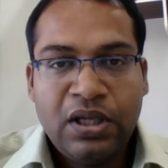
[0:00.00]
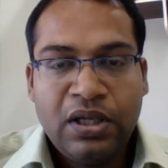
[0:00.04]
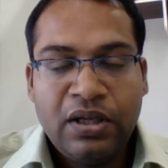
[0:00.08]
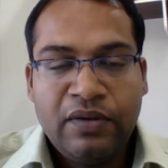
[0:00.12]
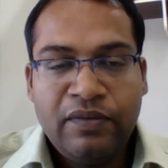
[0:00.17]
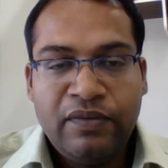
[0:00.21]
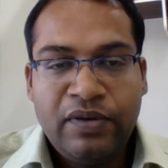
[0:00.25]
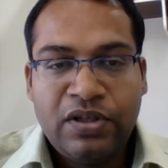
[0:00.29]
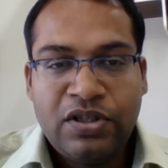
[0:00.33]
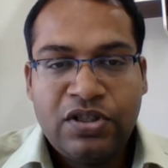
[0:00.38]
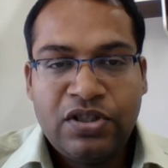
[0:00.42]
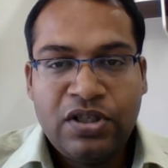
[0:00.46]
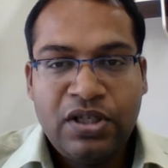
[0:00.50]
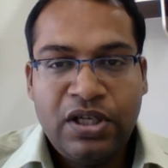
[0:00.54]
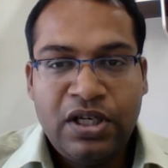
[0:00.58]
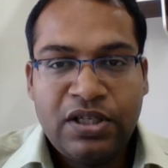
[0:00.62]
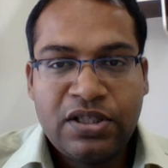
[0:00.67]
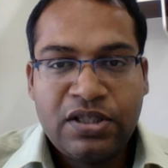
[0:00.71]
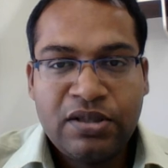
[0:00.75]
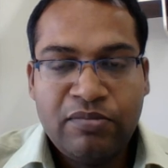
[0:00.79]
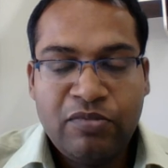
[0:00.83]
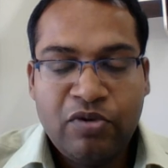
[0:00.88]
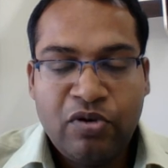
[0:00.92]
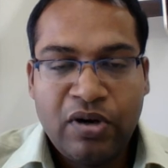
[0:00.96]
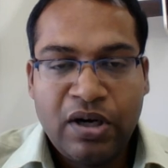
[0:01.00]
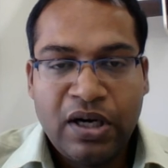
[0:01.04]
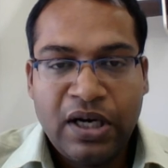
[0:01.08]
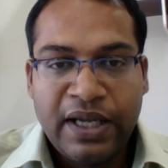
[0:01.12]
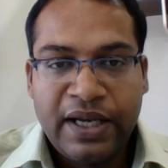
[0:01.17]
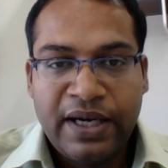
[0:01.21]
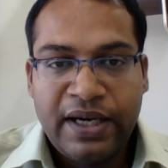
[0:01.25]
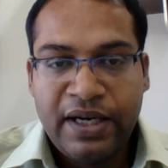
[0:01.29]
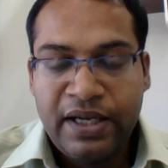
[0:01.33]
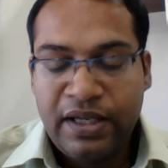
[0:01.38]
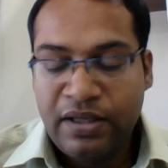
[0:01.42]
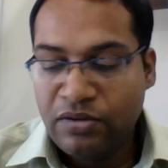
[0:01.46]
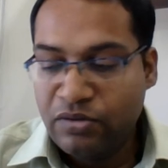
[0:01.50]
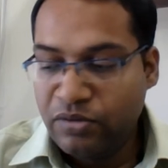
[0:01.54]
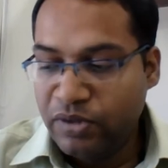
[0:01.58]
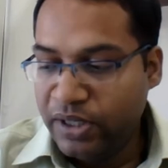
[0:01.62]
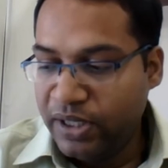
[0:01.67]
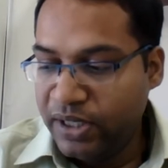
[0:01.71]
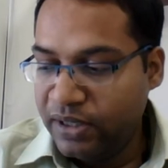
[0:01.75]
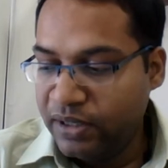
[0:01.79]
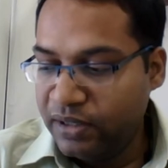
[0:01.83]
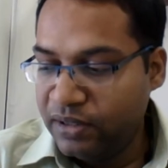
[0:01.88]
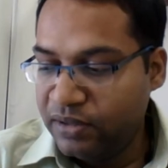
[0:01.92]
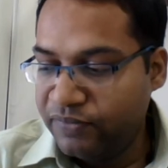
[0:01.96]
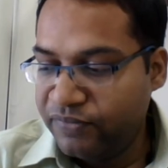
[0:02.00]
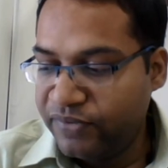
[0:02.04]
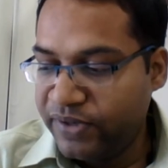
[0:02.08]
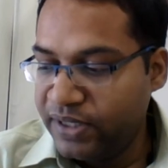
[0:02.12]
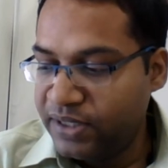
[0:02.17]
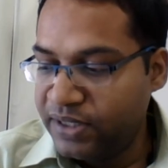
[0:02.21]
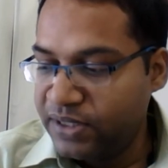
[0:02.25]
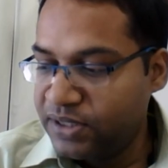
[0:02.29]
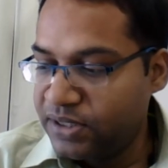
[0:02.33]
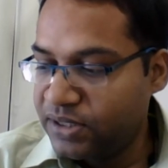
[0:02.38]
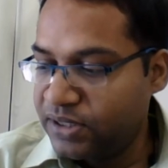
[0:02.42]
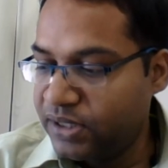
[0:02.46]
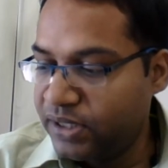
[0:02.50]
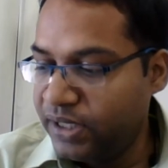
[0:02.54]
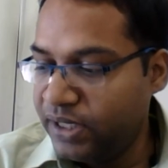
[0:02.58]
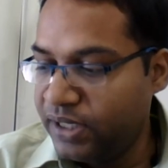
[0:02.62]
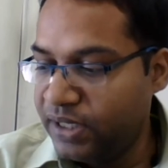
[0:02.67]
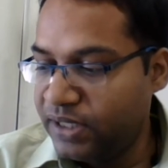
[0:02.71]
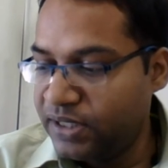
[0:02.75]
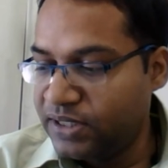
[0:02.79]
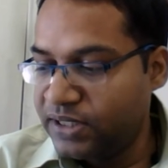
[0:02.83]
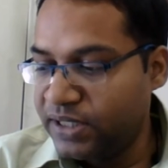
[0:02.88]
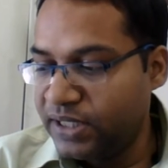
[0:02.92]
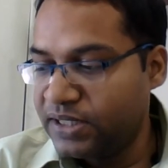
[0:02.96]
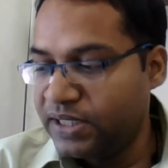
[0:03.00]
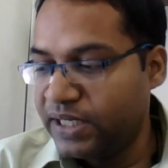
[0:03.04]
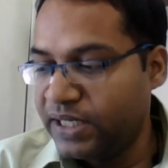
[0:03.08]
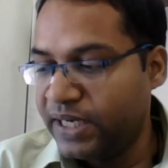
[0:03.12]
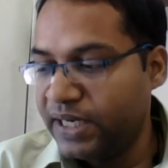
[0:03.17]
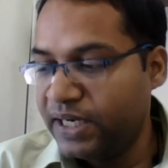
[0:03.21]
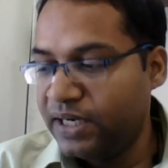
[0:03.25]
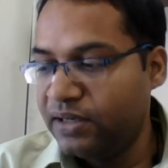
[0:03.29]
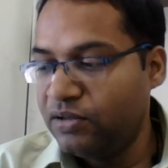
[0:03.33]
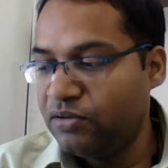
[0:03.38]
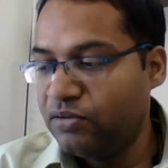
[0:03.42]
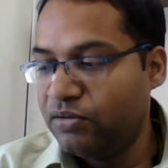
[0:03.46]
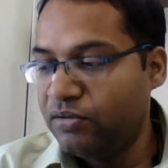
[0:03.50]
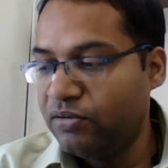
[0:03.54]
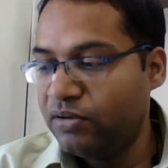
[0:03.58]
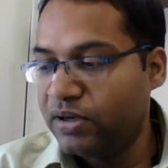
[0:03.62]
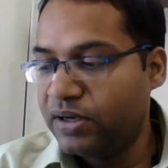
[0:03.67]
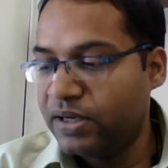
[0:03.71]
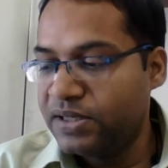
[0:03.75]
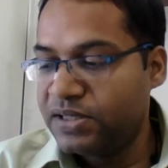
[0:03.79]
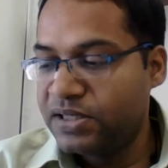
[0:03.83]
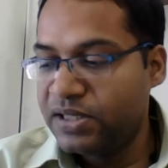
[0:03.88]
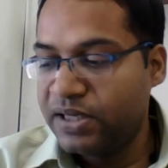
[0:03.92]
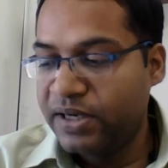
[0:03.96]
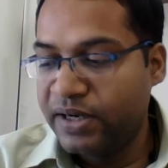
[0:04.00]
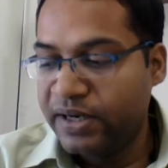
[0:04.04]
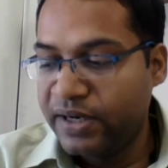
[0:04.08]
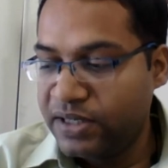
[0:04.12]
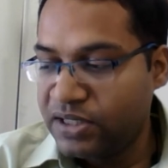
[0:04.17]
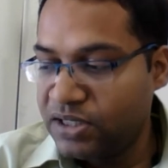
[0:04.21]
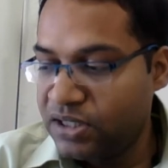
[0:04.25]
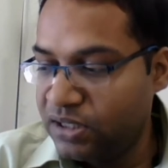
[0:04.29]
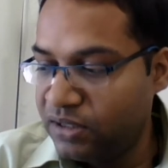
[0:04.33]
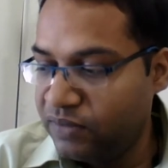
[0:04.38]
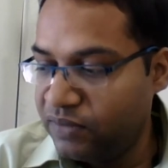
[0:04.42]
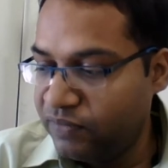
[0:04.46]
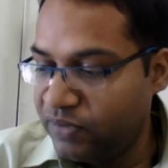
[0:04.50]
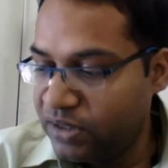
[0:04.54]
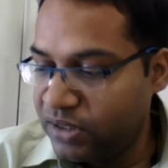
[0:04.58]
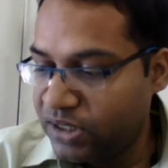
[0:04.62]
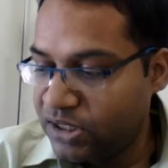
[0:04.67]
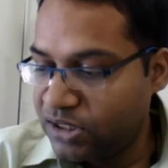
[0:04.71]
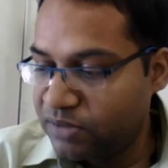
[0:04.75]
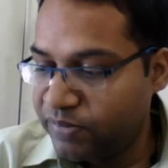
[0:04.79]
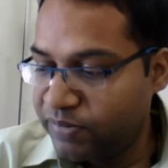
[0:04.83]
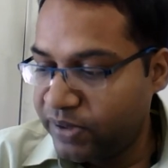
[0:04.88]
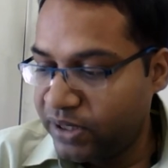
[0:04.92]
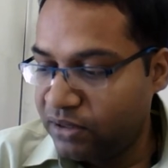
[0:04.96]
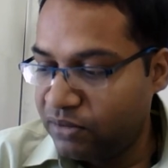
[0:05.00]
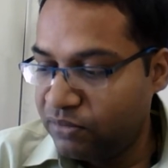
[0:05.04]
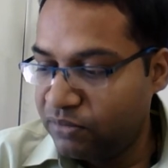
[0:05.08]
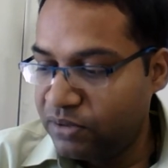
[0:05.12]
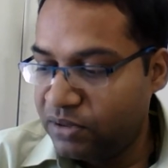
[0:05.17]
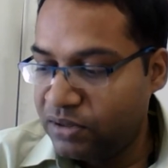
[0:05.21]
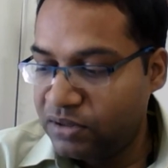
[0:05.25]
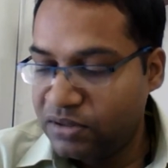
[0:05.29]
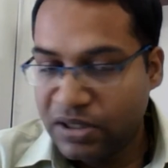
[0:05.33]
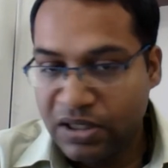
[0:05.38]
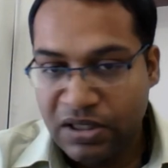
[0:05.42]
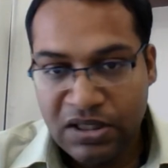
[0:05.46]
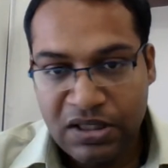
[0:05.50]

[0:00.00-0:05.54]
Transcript: which need some more clarity. So here the friends, it says that the consideration with respect to such